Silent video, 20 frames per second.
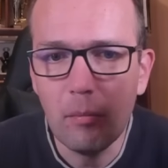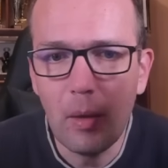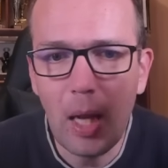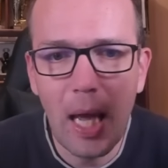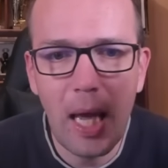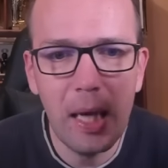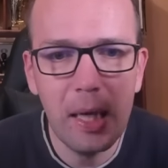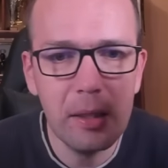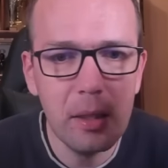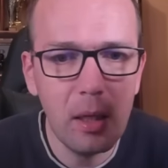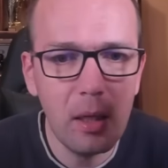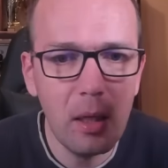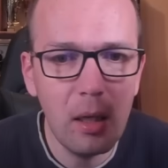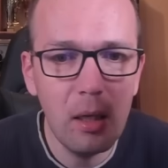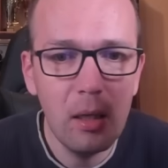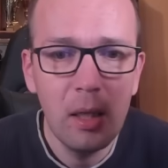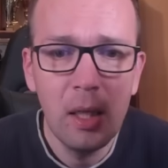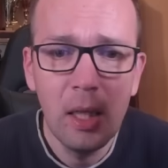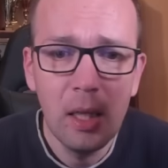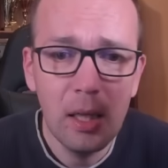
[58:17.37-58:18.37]
And
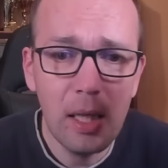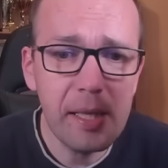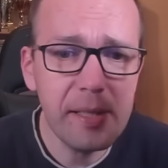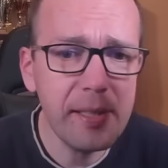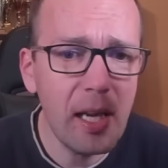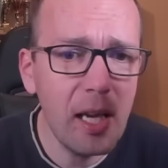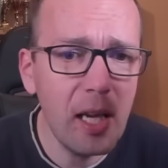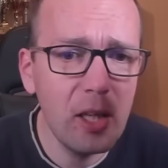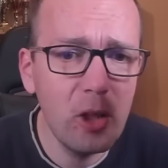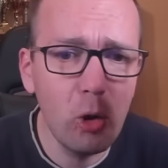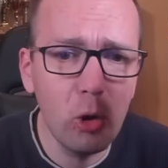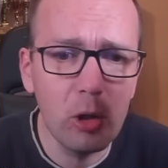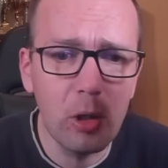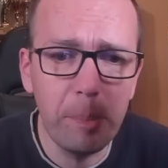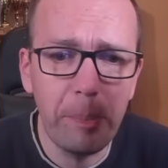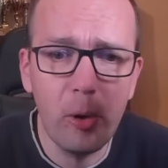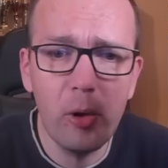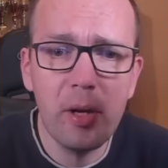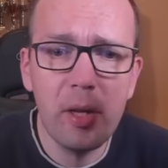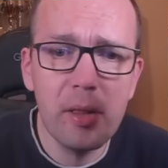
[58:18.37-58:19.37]
let's say your
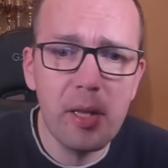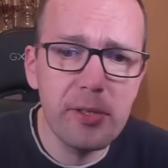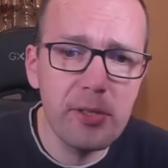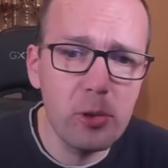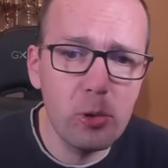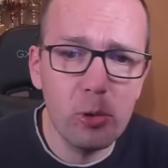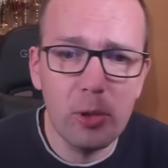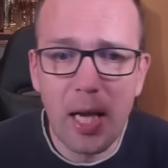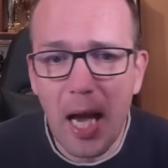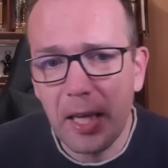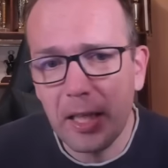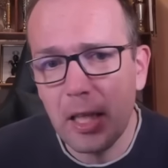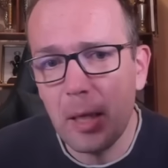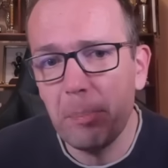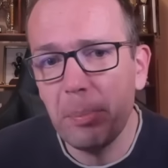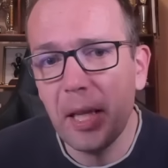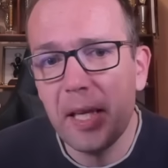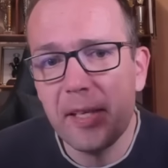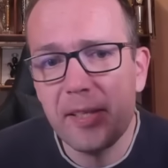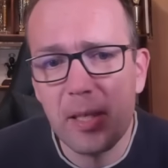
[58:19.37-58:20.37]
opponent doesn't do that. He
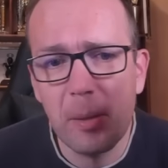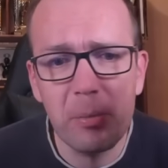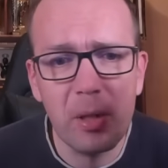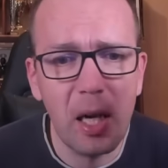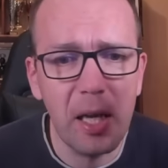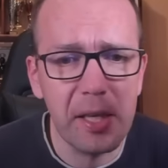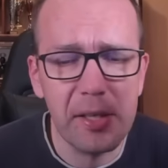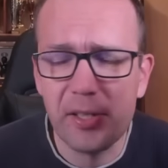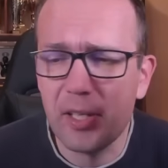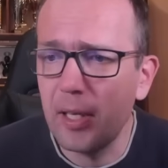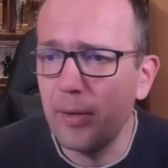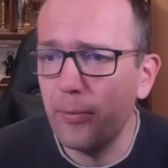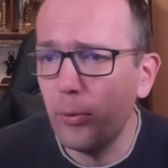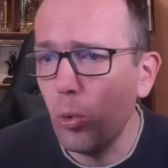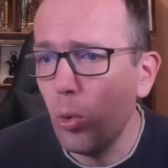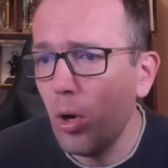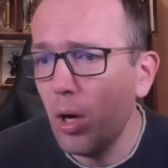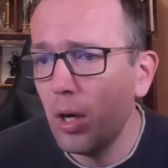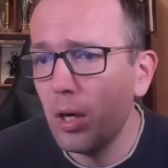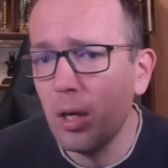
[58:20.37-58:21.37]
plays something like
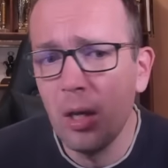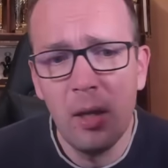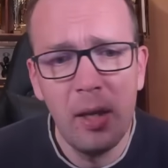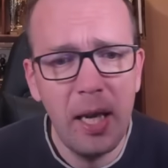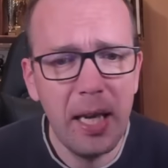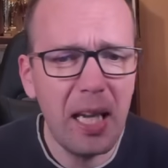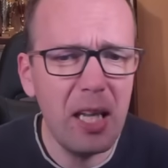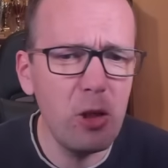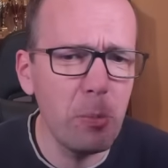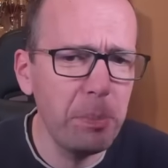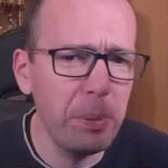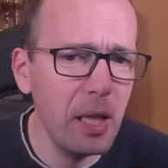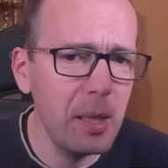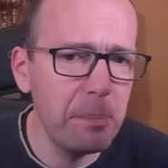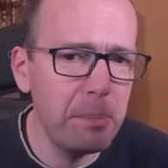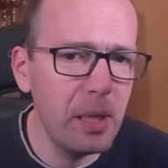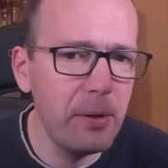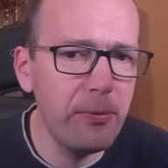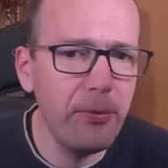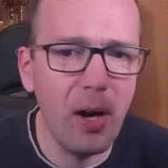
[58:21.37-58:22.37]
c4. Again, you play
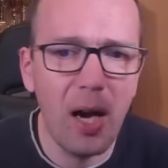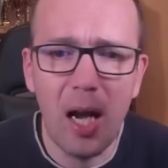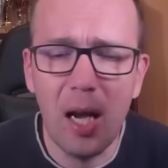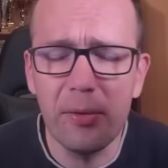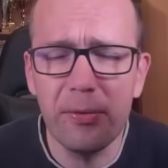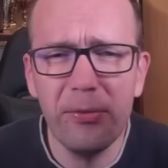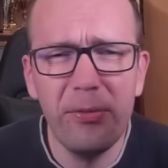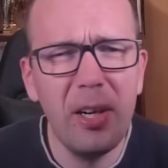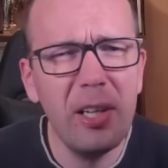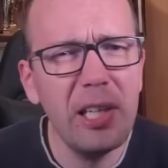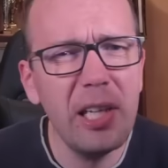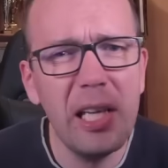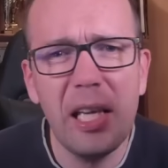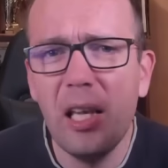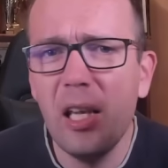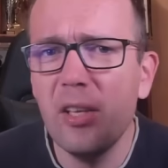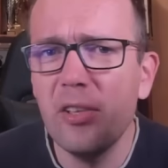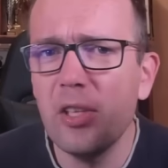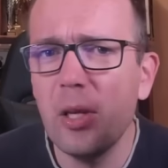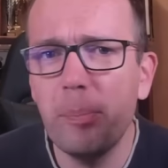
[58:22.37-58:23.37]
b5. Very
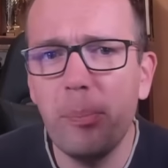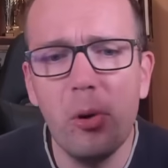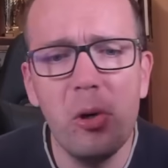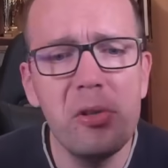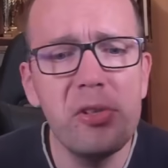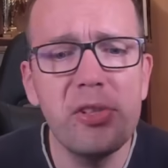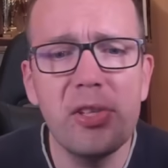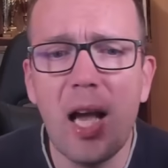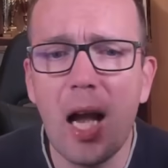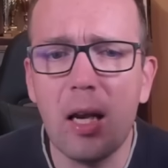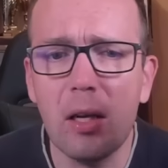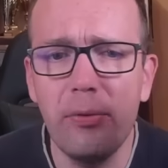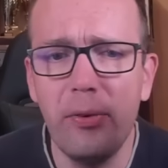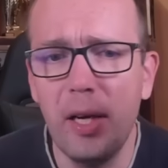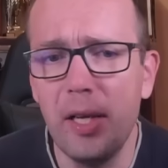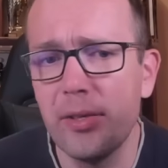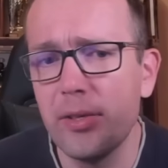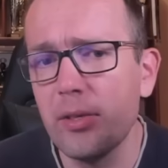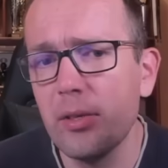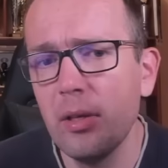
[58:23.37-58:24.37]
easy pawn
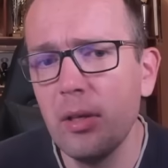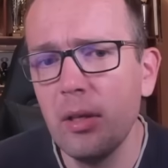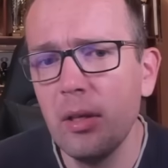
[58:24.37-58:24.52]
sacrifice.